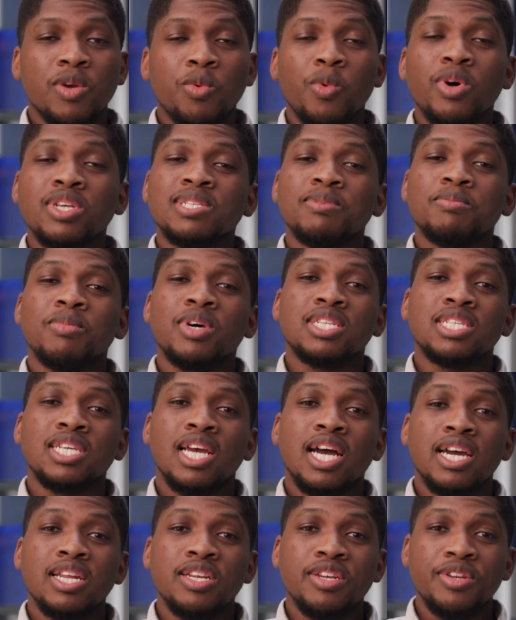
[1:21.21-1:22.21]
there wasn't
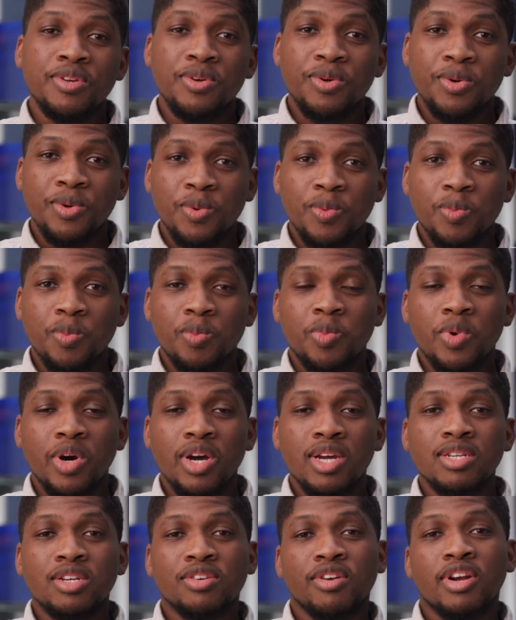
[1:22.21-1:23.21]
much I knew,
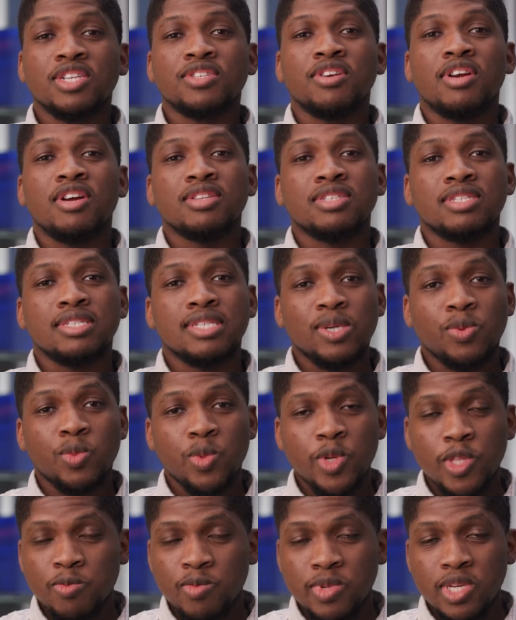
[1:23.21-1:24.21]
but Crestron stuck
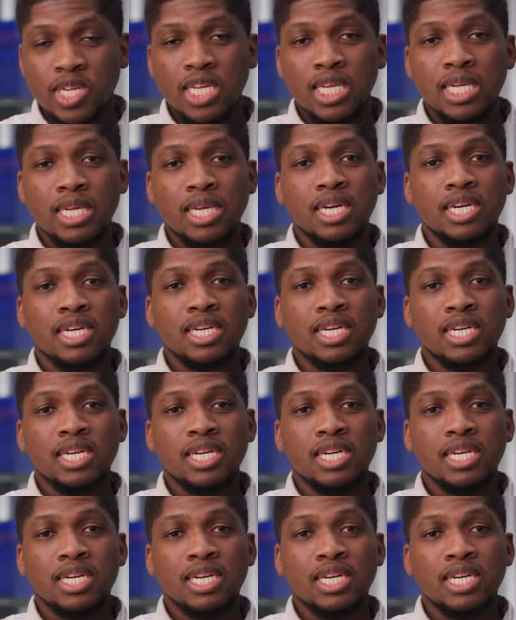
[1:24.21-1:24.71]
with me